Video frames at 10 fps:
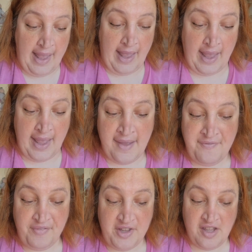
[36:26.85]

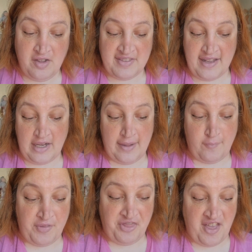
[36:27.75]
If using
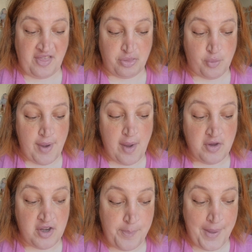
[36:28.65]
liquid thin throughout
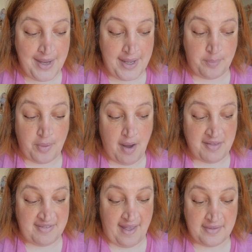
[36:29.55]
your painting
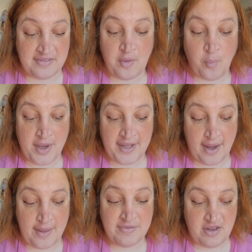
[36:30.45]
process, when it
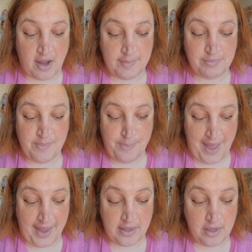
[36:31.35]
comes time to
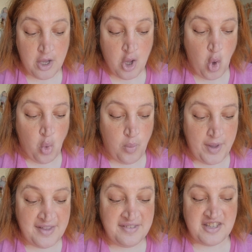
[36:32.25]
bake,
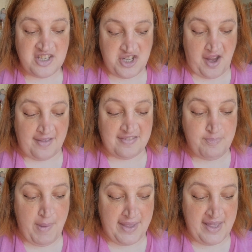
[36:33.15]
we suggest
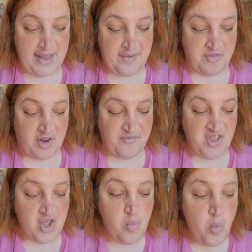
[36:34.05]
baking it for a
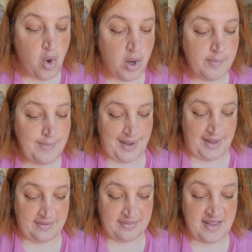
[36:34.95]
few more
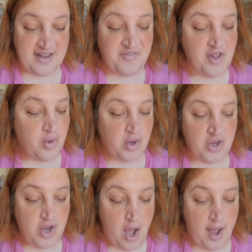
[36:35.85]
minutes than if you are
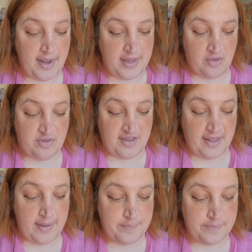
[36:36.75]
not using it.